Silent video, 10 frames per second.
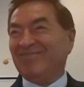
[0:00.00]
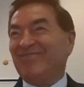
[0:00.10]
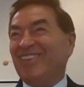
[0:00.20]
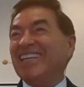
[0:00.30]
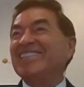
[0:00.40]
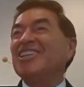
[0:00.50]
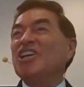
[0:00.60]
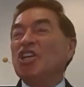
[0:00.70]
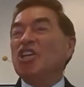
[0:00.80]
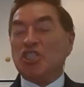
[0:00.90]
but it's
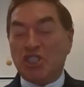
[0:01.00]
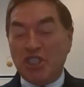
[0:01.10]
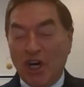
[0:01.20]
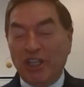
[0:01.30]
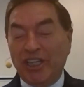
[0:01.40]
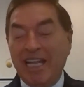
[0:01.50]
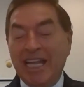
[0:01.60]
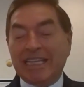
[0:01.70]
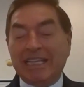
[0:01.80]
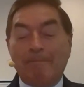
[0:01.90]
John
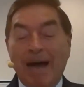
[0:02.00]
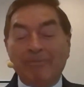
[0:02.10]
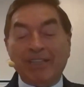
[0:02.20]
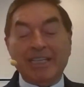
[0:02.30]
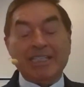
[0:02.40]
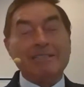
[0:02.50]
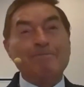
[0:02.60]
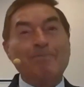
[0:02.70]
the Baptist.